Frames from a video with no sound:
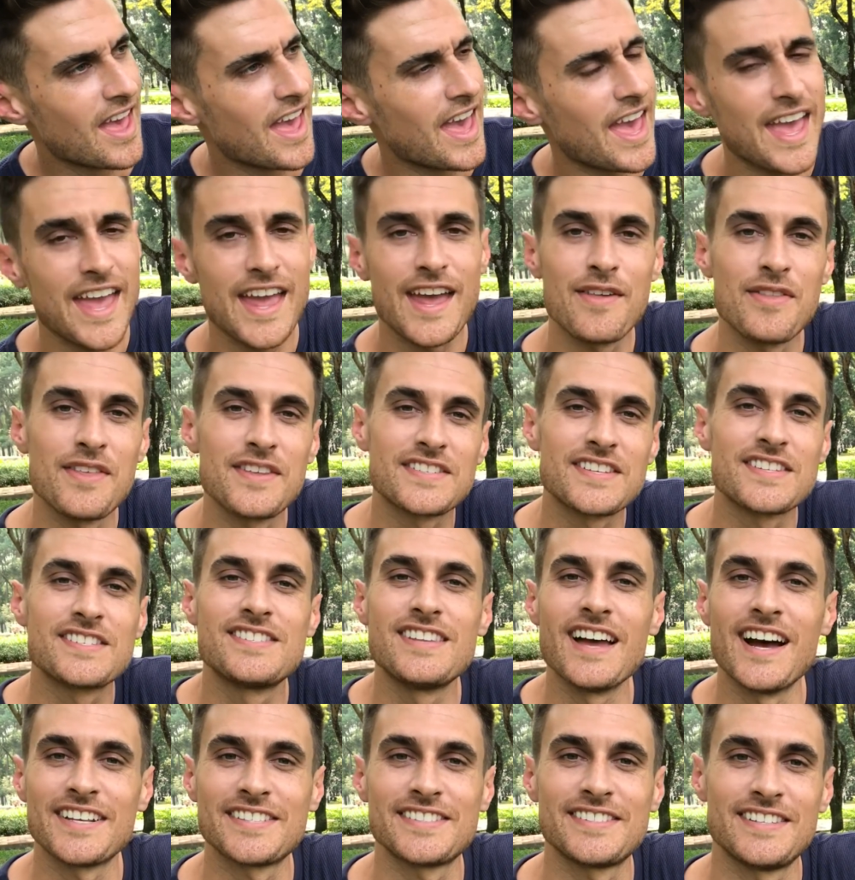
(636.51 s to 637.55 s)
Hey, this is
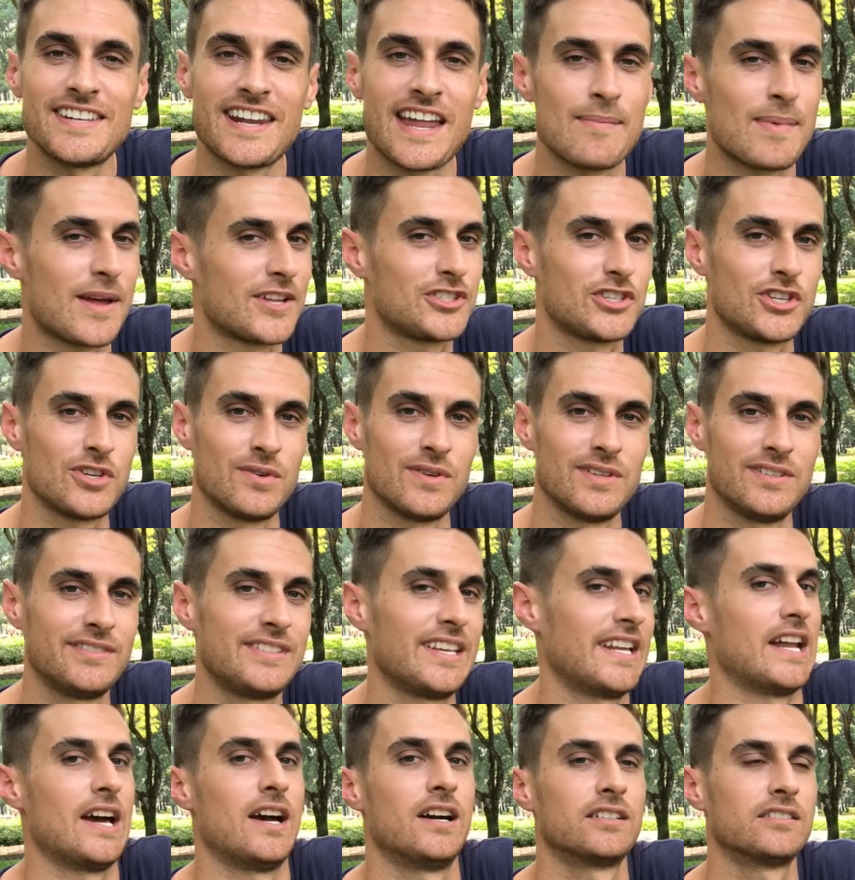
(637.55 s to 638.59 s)
Dustin. I met you in
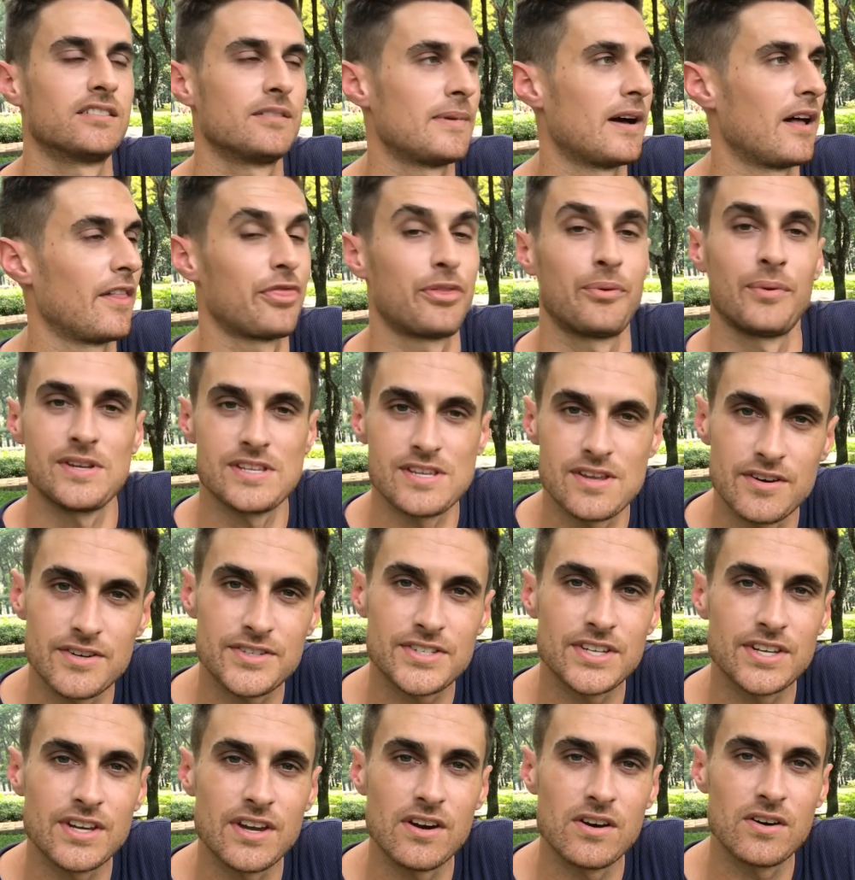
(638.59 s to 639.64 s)
Da Nang about 3
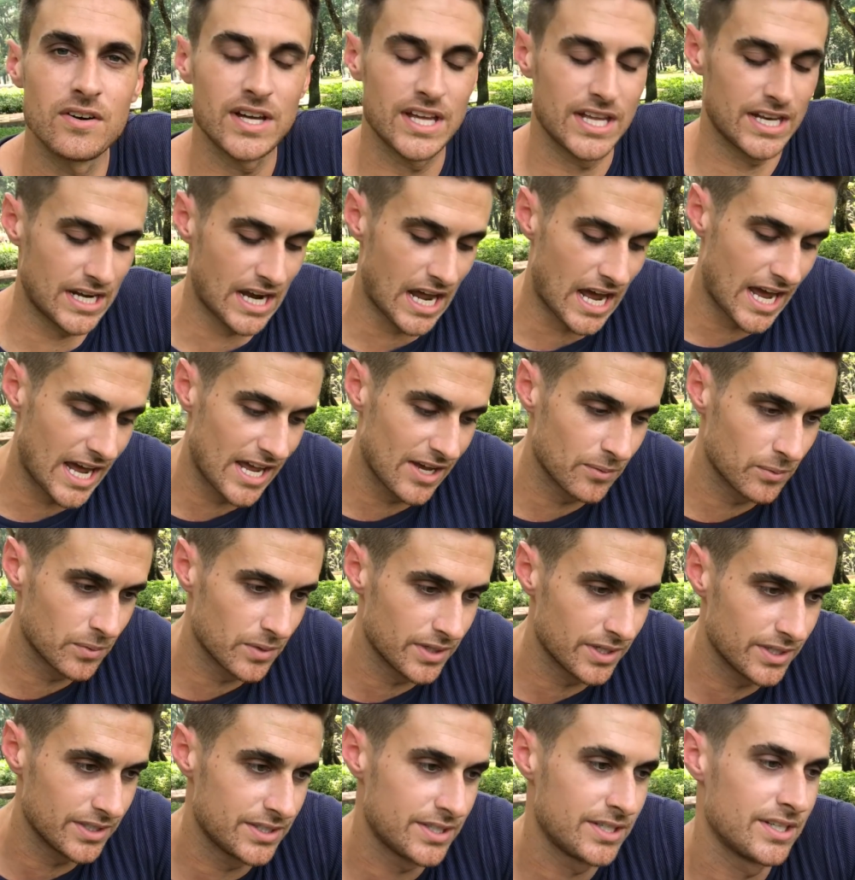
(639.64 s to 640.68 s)
years ago, and I
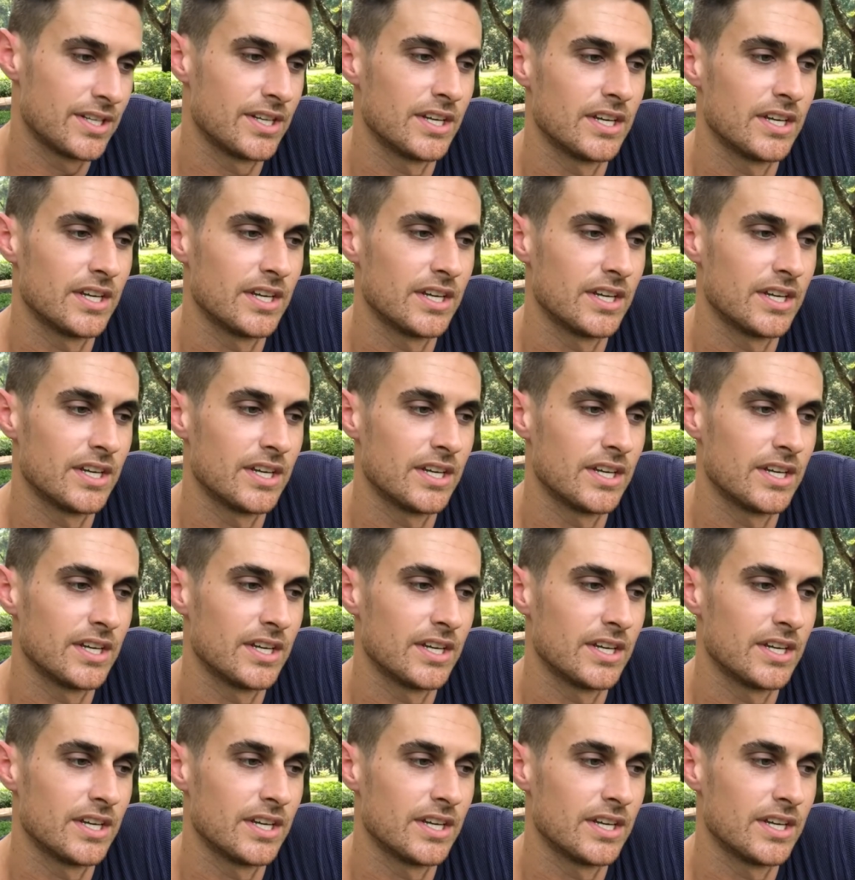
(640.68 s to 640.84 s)
would